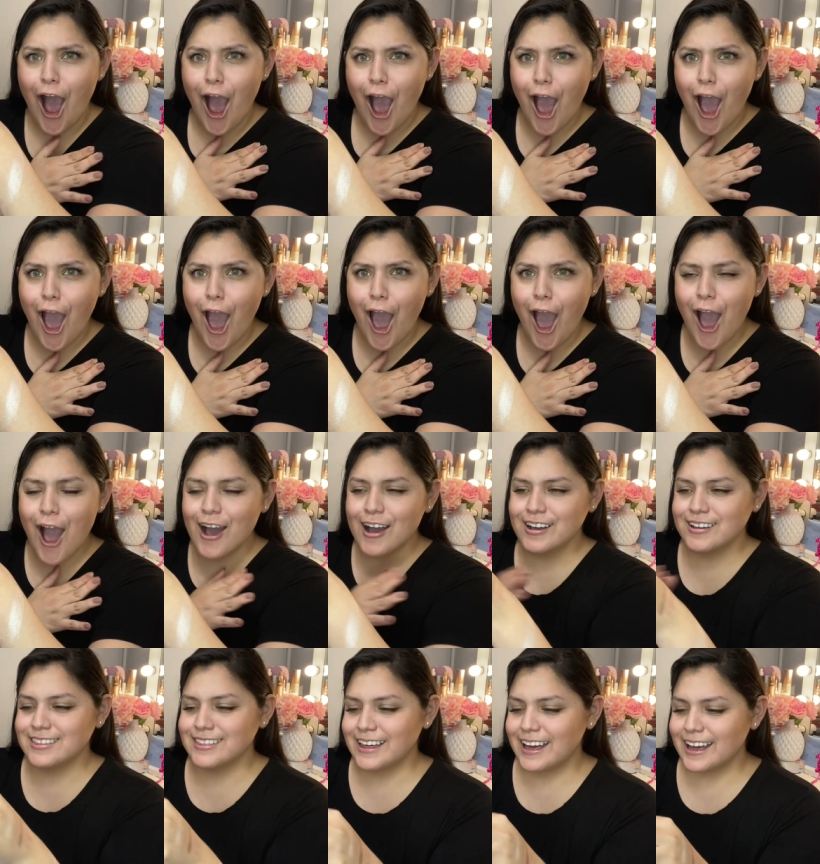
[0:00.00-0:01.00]
Ah,
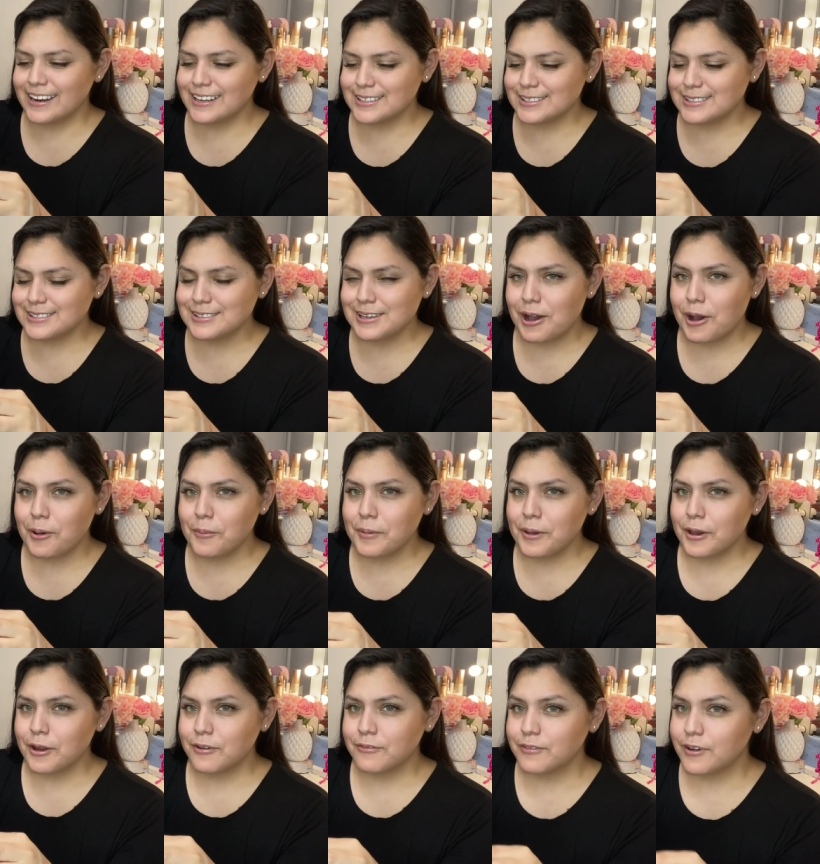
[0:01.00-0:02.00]
that is so
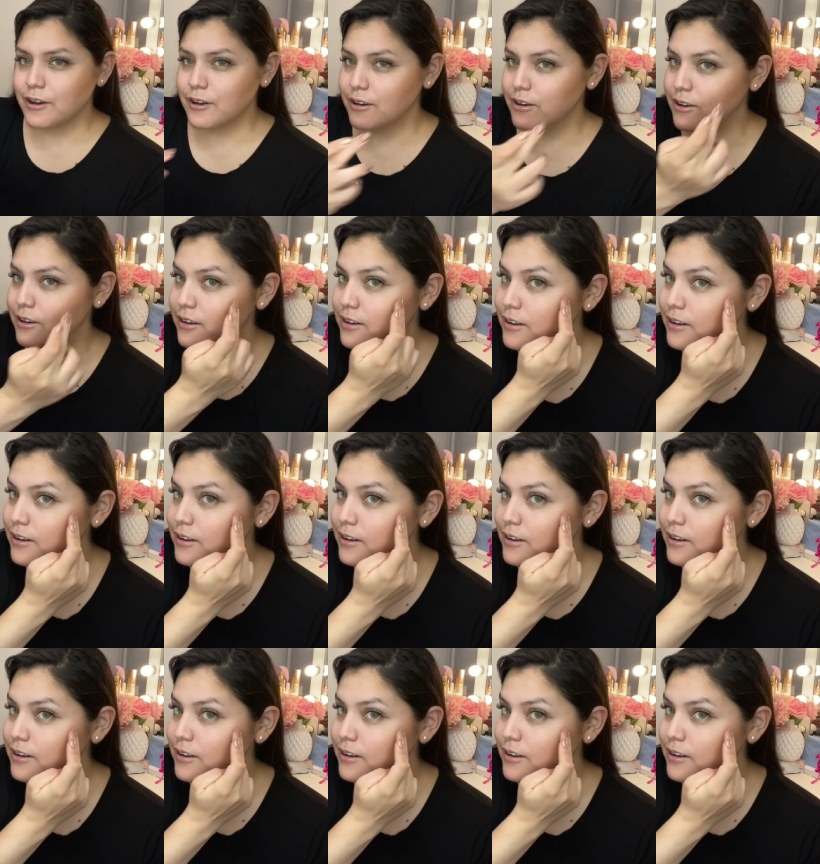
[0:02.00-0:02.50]
beautiful.